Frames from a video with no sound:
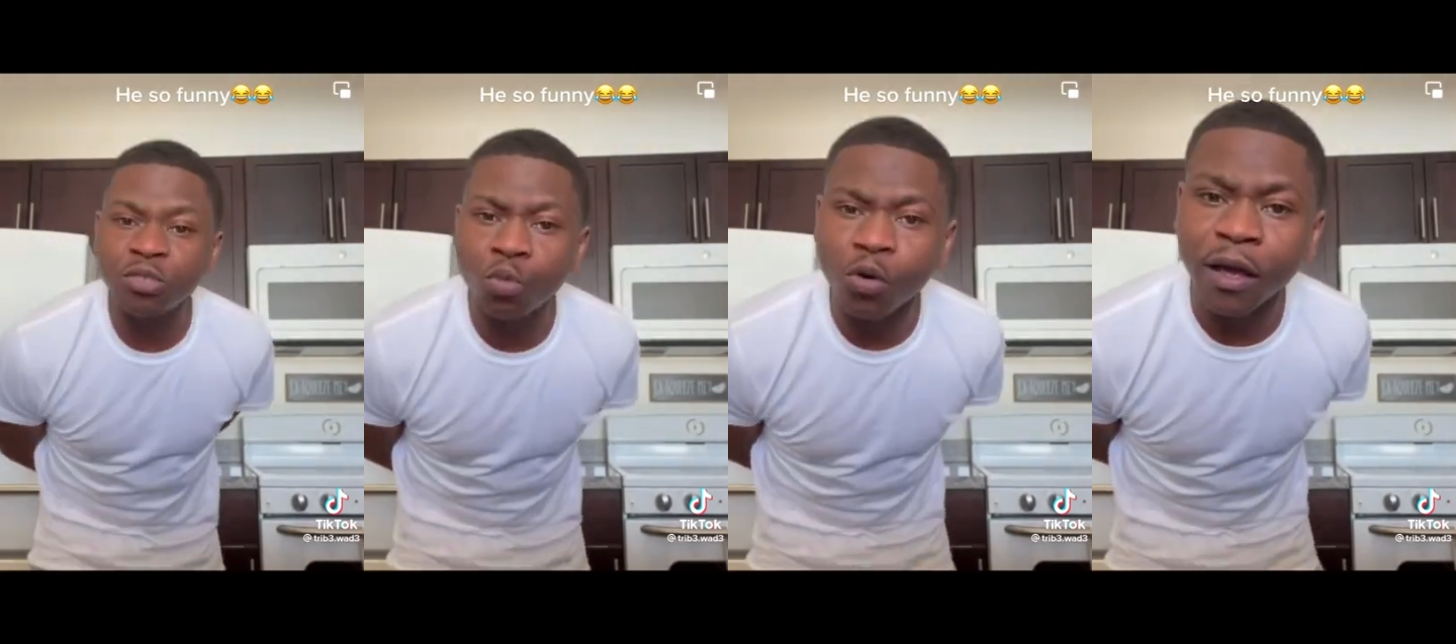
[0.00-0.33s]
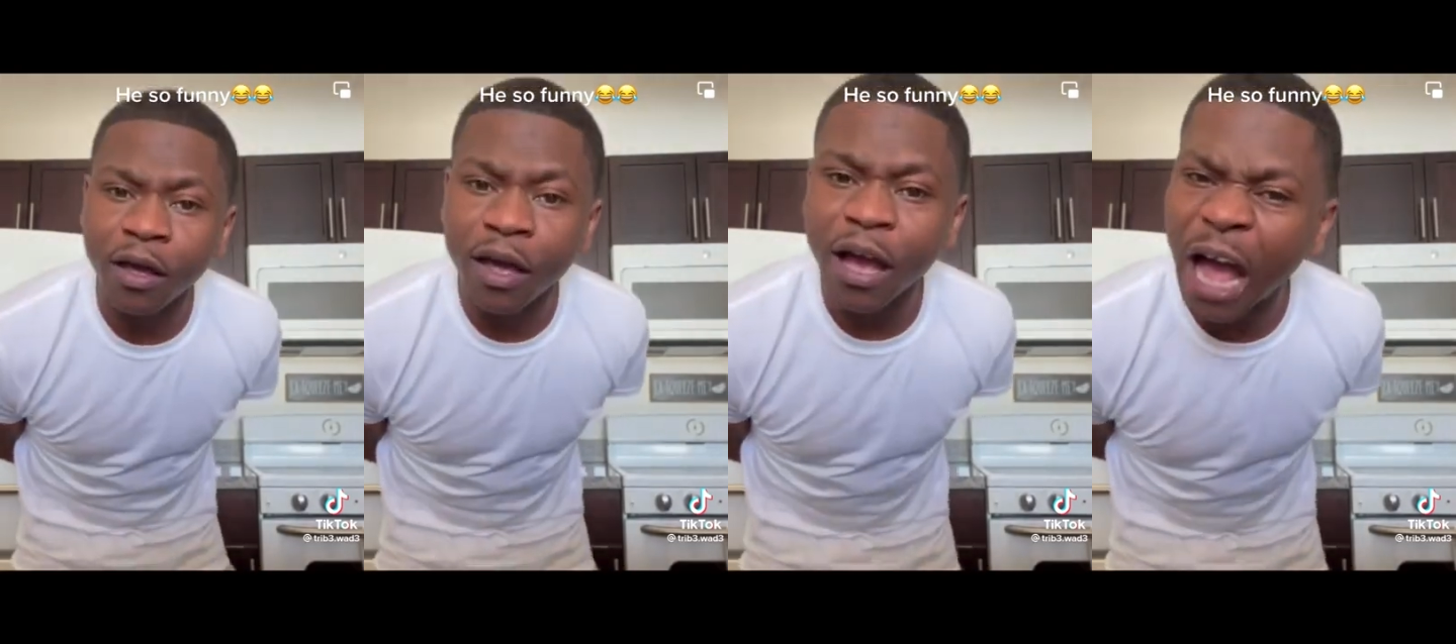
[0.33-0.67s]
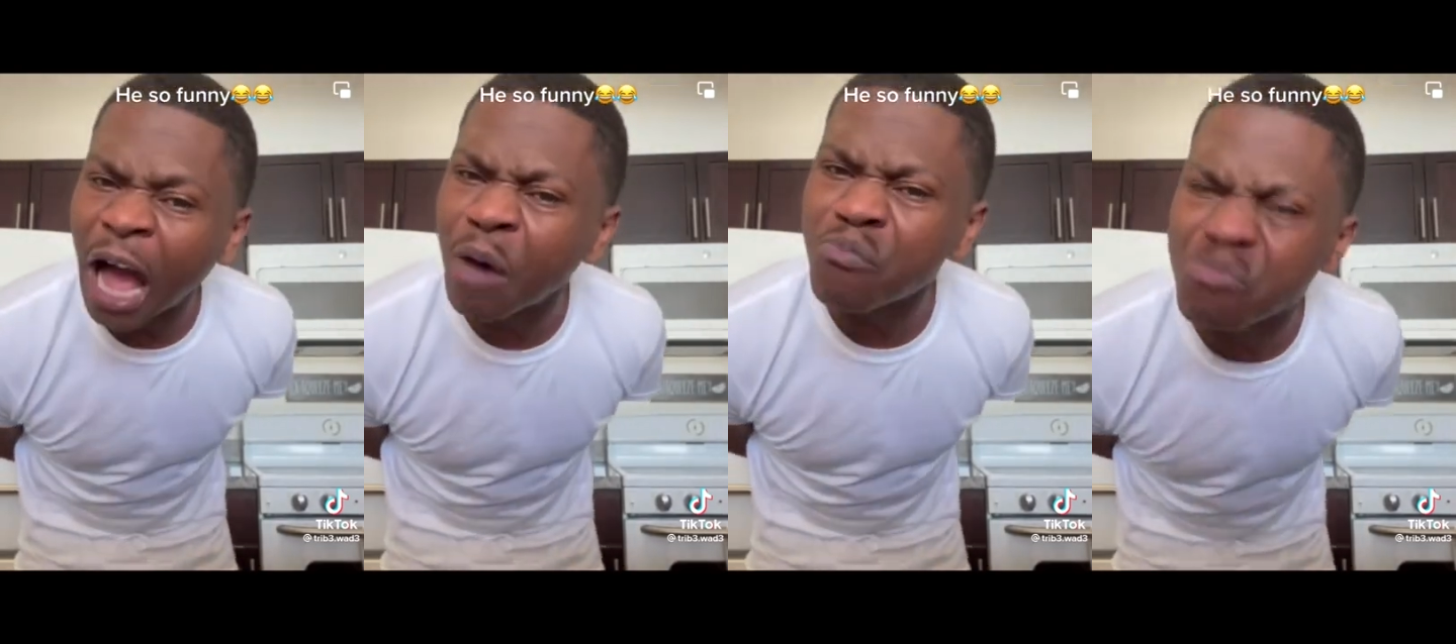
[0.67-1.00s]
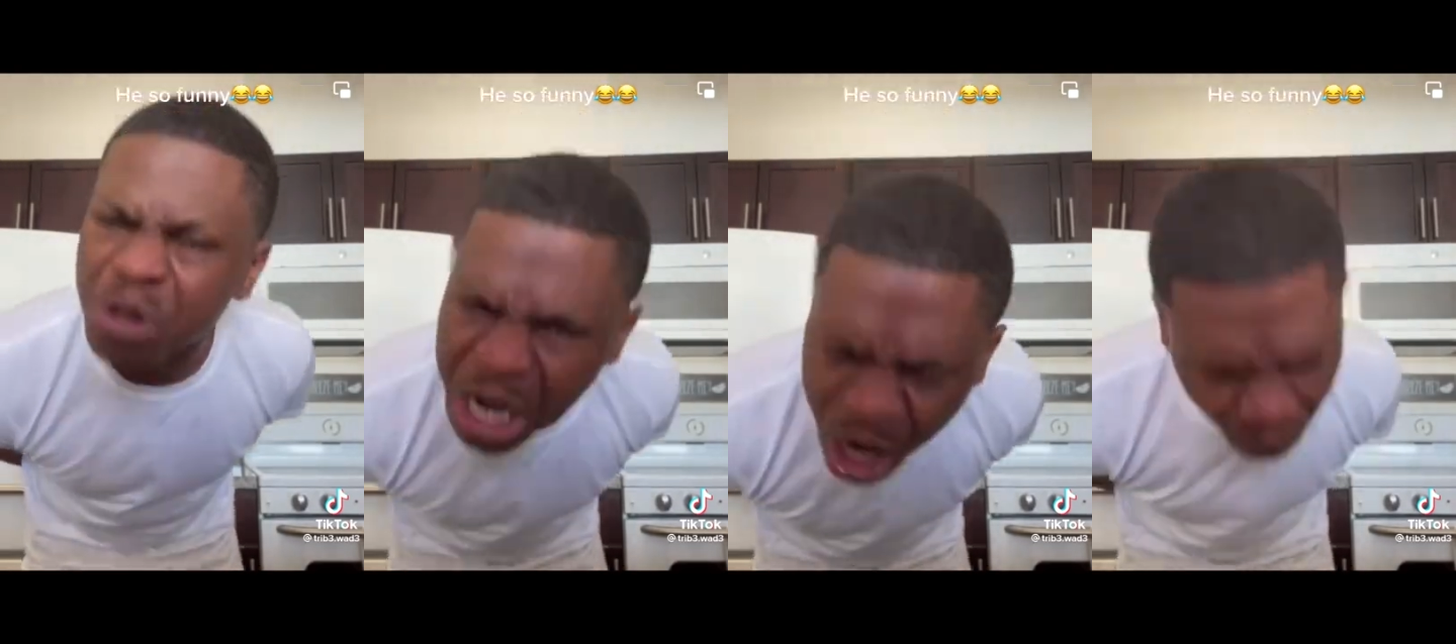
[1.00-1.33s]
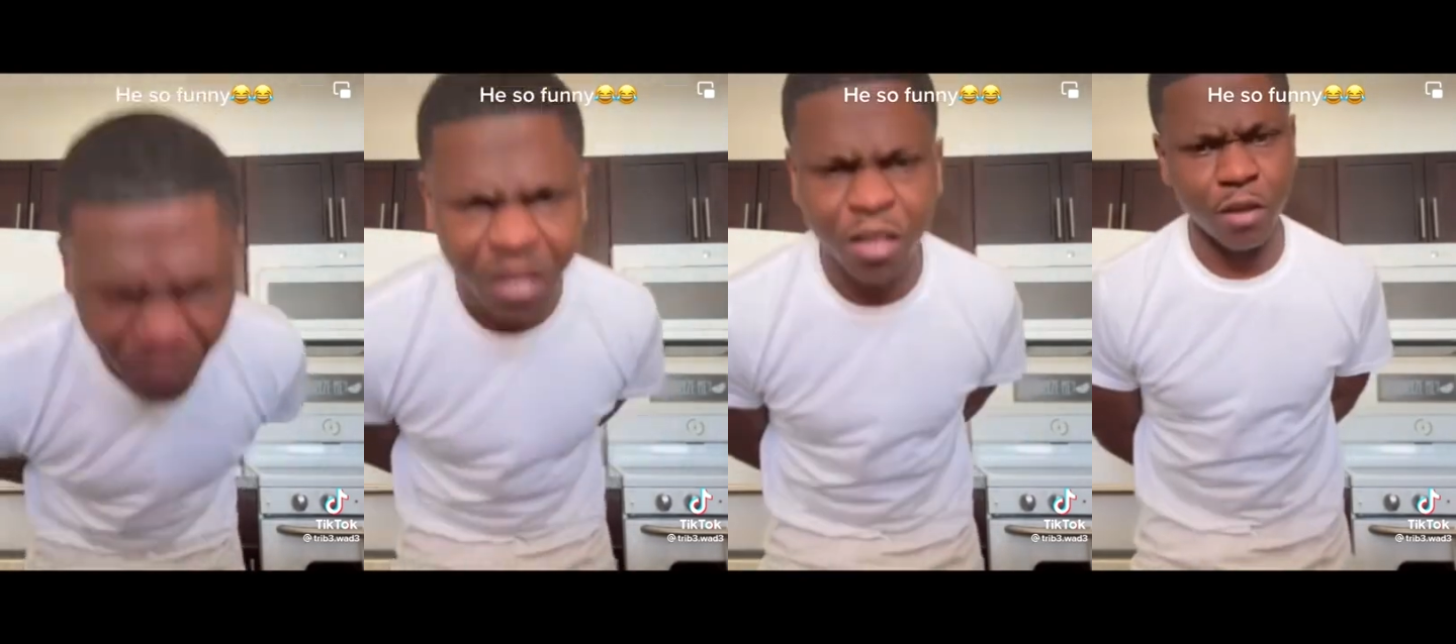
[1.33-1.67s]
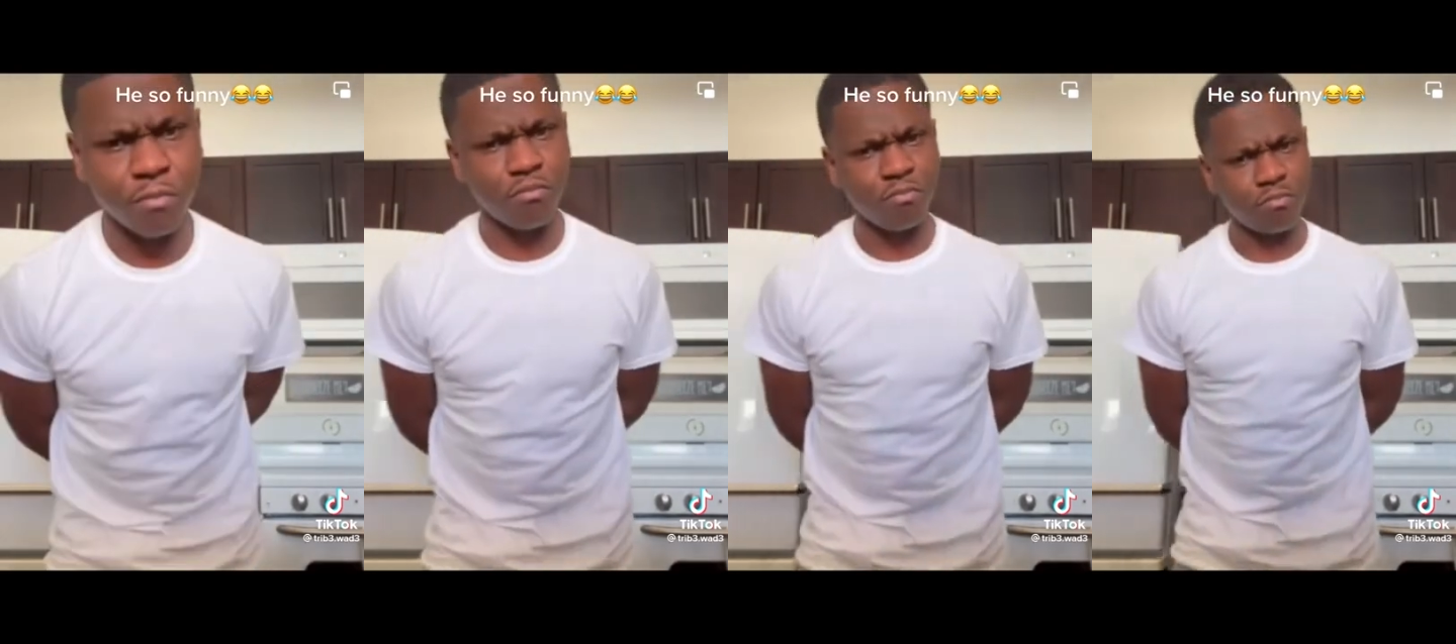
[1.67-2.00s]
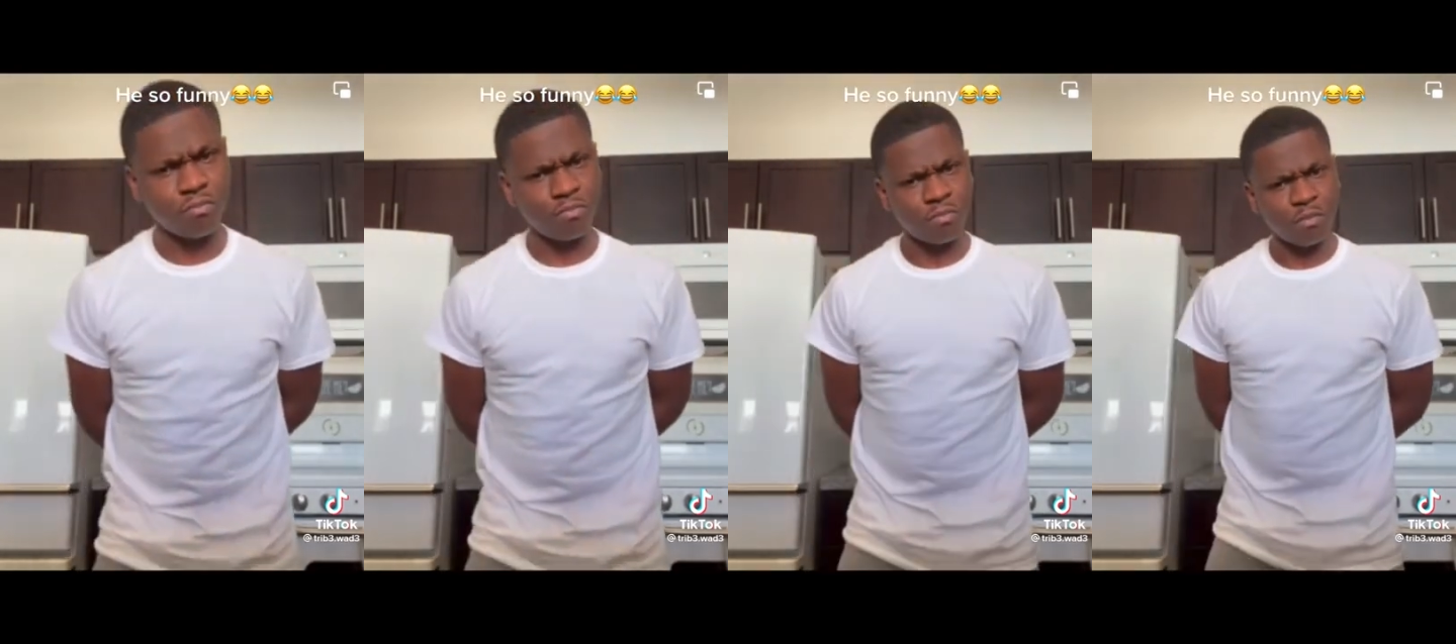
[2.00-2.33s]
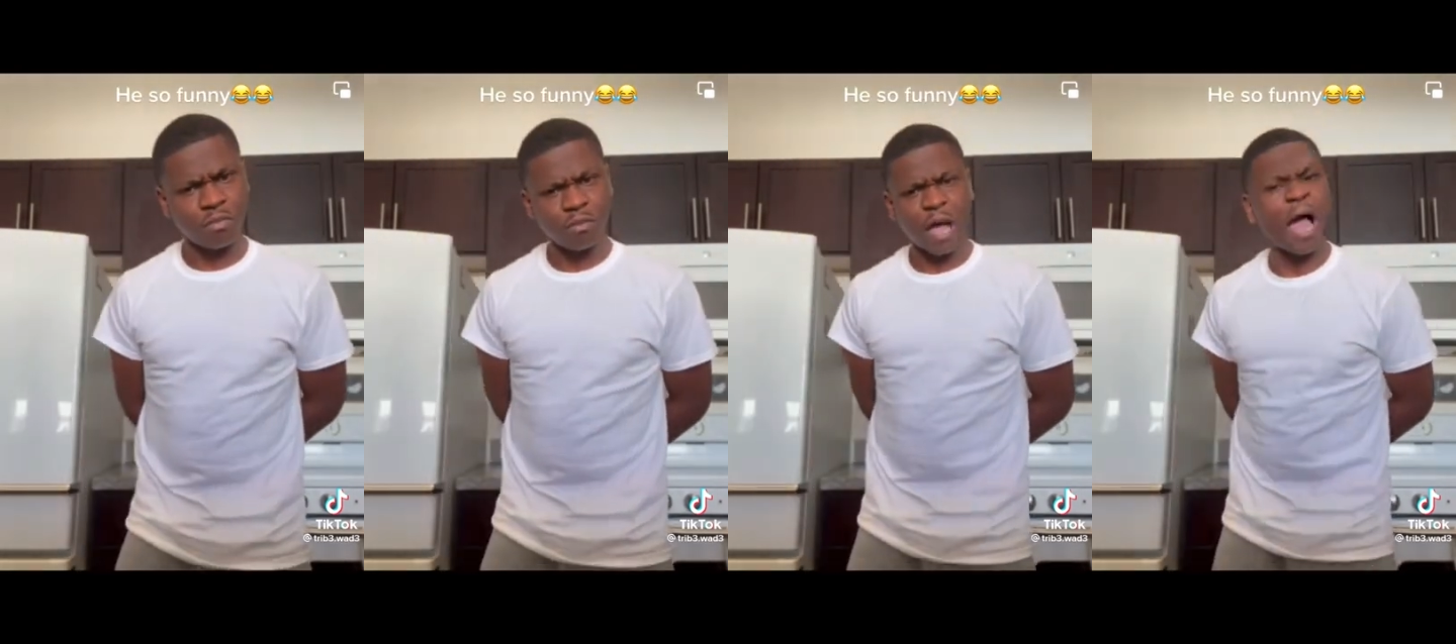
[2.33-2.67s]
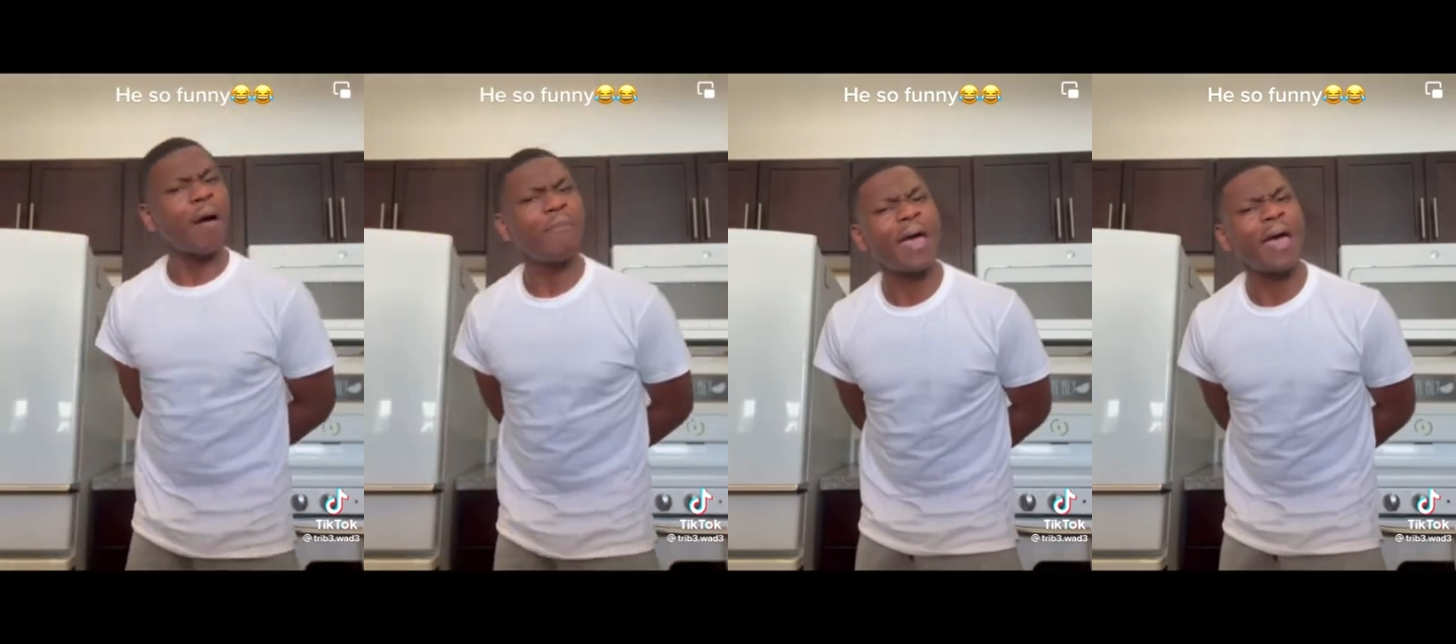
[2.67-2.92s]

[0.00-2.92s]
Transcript: what? I'm loving it. I'm